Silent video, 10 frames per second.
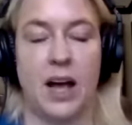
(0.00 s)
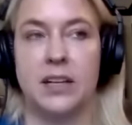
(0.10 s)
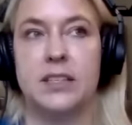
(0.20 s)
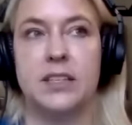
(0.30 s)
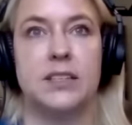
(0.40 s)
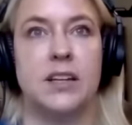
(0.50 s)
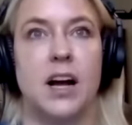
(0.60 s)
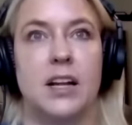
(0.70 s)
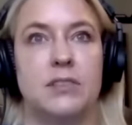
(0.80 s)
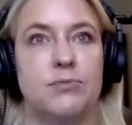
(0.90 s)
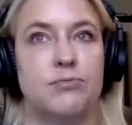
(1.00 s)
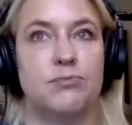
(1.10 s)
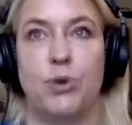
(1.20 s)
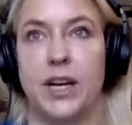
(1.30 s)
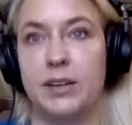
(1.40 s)
Alex is not
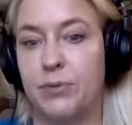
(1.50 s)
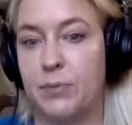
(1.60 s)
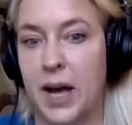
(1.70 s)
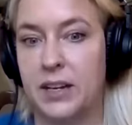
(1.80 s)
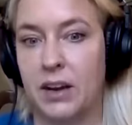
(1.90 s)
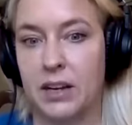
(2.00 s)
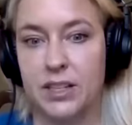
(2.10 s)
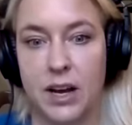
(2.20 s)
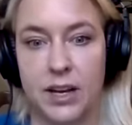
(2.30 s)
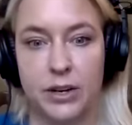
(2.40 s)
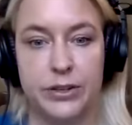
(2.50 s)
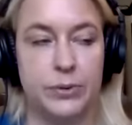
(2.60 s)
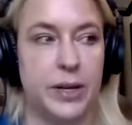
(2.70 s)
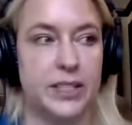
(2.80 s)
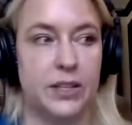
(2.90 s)
ready for bed, not tired,
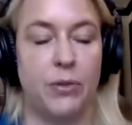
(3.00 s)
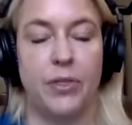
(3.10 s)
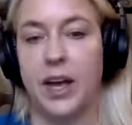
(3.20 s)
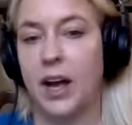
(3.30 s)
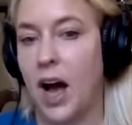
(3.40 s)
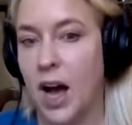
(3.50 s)
doing his own thing,